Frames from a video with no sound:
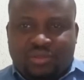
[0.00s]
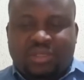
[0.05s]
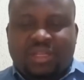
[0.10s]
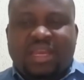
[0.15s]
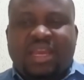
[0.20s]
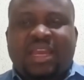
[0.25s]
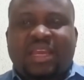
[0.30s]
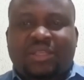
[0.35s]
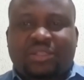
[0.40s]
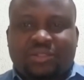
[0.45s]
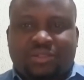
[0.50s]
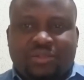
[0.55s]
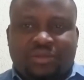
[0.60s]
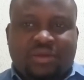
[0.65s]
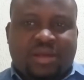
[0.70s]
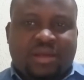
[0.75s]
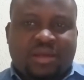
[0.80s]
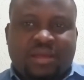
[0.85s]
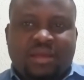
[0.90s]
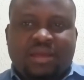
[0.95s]
the
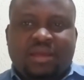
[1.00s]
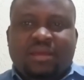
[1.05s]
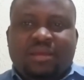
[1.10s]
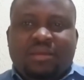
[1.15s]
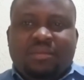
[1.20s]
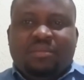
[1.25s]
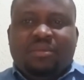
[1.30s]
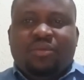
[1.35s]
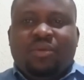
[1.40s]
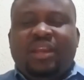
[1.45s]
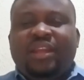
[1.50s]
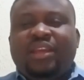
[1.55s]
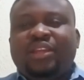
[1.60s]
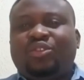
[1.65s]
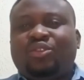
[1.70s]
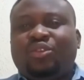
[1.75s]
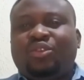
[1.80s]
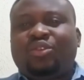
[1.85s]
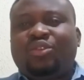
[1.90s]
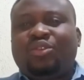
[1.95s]
extra. Be willing
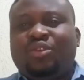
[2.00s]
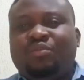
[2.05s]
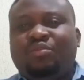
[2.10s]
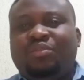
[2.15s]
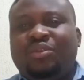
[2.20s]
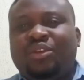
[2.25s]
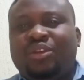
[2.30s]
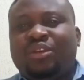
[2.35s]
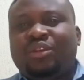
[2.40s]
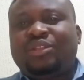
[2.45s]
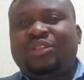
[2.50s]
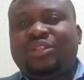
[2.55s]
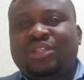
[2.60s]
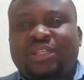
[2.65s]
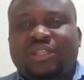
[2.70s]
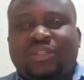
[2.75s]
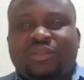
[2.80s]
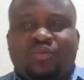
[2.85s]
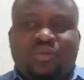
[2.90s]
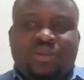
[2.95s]
to go beyond
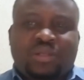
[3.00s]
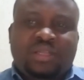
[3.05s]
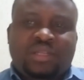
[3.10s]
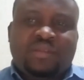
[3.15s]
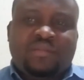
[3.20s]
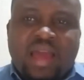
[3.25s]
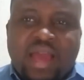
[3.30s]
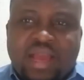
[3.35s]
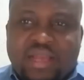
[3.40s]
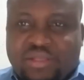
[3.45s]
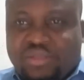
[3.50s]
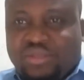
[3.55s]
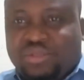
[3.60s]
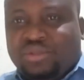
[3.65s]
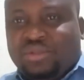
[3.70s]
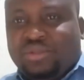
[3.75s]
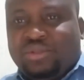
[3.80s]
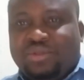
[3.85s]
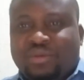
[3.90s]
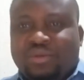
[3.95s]
just what they've asked you
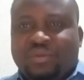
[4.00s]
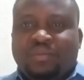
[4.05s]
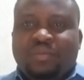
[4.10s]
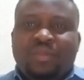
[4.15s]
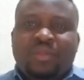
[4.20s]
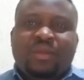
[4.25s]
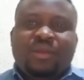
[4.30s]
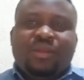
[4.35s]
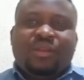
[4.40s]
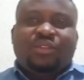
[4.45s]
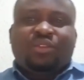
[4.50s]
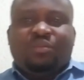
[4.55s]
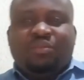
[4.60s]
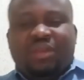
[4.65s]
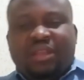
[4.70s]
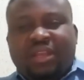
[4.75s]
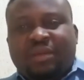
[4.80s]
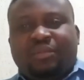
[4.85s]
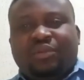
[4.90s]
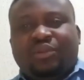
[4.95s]
to do, to
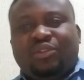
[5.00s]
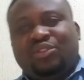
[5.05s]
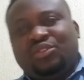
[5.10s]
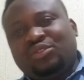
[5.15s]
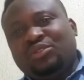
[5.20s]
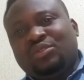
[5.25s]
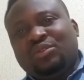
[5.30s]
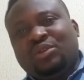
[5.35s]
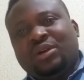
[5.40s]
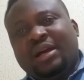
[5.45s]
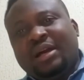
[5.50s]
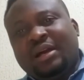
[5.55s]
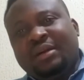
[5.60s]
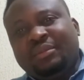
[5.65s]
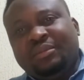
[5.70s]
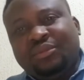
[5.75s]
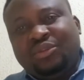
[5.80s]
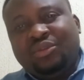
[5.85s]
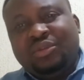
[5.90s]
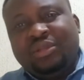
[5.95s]
being able
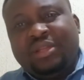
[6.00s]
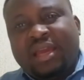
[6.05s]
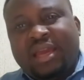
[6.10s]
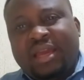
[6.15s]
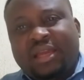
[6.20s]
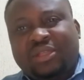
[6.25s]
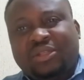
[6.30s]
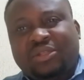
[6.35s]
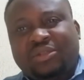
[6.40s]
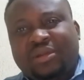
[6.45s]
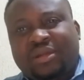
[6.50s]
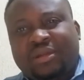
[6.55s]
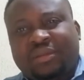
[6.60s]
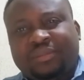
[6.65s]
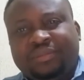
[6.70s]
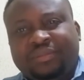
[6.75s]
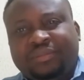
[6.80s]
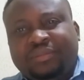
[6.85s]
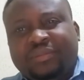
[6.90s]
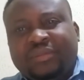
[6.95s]
to do the extra.
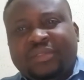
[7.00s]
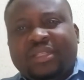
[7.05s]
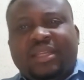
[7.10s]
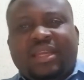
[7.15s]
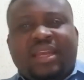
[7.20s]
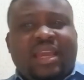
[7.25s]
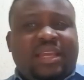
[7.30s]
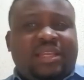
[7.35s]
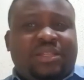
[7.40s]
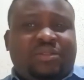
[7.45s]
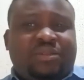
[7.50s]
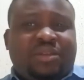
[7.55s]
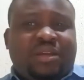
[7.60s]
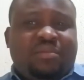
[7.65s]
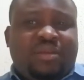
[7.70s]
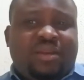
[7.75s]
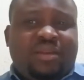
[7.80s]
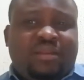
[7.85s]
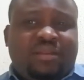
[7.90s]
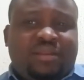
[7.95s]
The extra
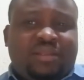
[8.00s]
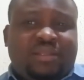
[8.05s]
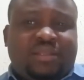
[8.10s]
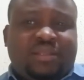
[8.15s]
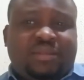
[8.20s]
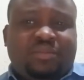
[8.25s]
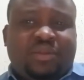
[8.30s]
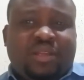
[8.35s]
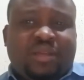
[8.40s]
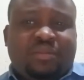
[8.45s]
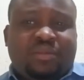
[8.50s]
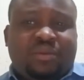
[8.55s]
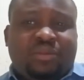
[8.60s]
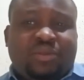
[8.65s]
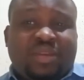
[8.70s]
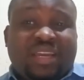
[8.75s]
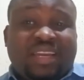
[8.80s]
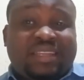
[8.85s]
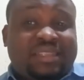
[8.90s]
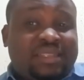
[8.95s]
means being able
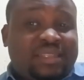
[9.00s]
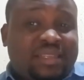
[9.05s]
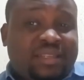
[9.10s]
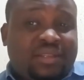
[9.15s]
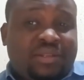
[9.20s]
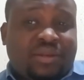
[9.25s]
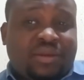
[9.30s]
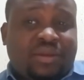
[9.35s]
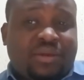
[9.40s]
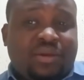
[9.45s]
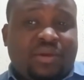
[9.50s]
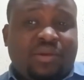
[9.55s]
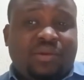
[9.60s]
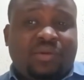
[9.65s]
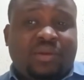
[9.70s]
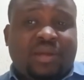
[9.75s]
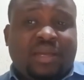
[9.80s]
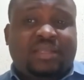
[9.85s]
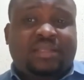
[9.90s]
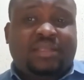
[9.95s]
to exceed your
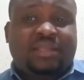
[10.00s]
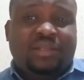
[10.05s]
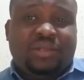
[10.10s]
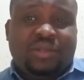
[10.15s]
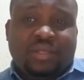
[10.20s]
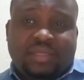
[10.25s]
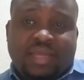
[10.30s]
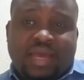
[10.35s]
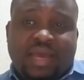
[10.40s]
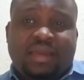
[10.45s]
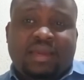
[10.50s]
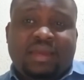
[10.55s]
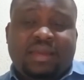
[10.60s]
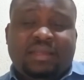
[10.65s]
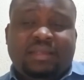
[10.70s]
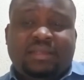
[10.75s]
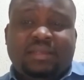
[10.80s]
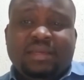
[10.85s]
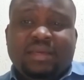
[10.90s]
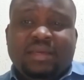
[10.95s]
goal, exceed your
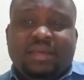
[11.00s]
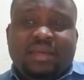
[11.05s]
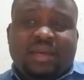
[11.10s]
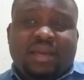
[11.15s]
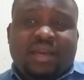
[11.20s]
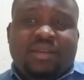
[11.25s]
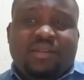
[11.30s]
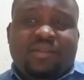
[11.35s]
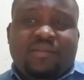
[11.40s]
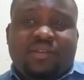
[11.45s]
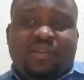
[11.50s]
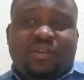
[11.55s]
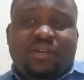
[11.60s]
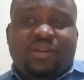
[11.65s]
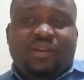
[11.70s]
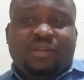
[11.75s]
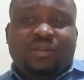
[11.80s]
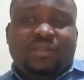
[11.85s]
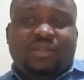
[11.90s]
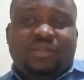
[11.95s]
target, and of
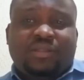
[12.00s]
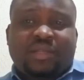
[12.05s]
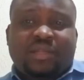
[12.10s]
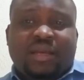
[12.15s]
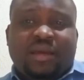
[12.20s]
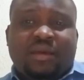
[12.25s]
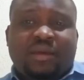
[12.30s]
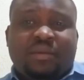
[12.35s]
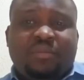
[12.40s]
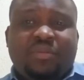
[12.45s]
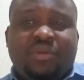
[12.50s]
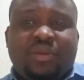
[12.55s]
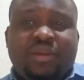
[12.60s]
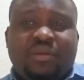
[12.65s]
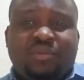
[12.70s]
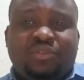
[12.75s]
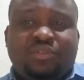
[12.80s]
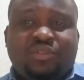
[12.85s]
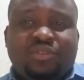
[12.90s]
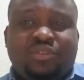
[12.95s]
course, be
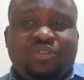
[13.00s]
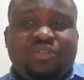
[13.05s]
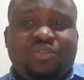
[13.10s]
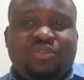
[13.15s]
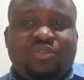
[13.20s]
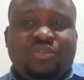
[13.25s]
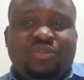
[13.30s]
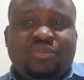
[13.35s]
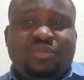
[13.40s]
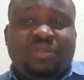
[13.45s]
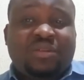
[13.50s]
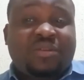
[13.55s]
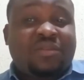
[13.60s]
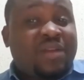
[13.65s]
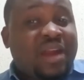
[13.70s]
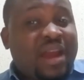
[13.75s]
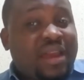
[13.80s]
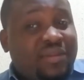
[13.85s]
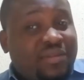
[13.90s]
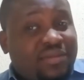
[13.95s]
able to do the
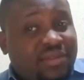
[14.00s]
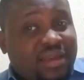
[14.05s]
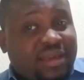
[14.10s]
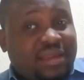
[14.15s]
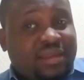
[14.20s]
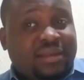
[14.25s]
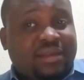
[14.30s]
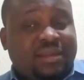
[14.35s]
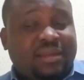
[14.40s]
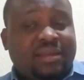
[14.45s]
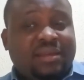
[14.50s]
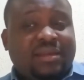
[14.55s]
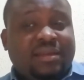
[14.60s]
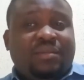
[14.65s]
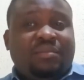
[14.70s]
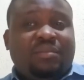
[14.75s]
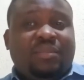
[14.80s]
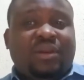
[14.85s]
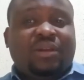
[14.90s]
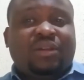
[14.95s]
right thing.
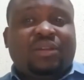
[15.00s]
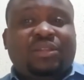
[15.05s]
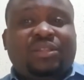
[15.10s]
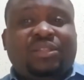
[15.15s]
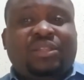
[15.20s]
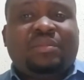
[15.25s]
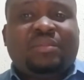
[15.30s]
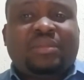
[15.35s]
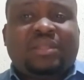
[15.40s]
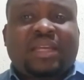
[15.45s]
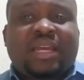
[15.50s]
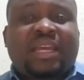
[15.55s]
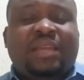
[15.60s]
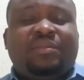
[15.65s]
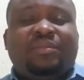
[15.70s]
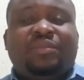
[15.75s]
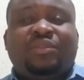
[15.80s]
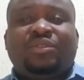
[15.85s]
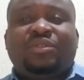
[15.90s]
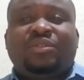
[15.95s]
Because
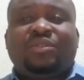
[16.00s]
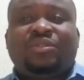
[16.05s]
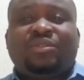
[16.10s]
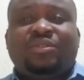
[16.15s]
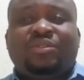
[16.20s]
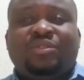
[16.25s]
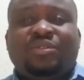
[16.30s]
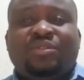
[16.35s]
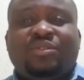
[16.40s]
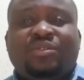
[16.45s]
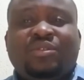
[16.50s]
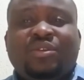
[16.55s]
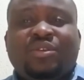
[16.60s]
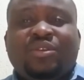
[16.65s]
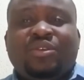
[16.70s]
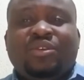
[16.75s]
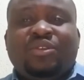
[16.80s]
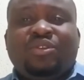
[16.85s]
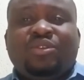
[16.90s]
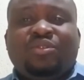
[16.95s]
sometimes you
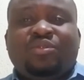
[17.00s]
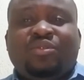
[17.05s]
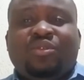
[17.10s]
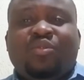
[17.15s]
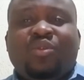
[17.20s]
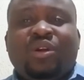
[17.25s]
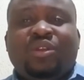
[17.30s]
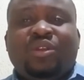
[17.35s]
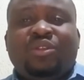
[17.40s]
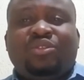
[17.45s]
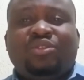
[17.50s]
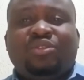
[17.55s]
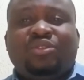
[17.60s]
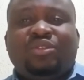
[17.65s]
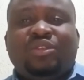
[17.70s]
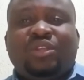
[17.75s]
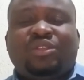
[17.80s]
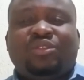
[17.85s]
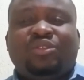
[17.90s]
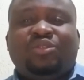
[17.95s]
will want to
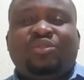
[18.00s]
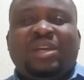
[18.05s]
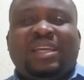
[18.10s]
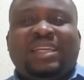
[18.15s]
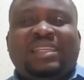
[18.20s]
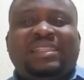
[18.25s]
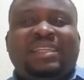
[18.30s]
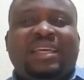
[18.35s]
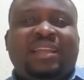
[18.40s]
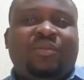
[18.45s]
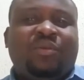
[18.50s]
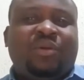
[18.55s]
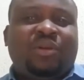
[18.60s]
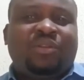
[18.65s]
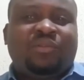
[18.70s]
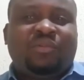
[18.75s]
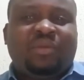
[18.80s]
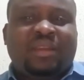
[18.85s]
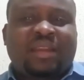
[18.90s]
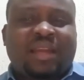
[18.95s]
just do exactly what
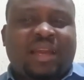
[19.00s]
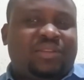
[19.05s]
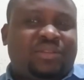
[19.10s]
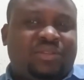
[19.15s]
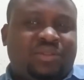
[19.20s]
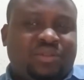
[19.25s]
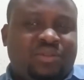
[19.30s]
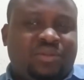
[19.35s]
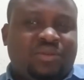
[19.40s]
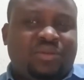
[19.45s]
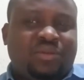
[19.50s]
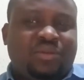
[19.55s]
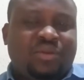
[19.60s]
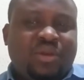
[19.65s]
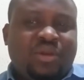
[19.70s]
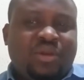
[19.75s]
you've been asked to do,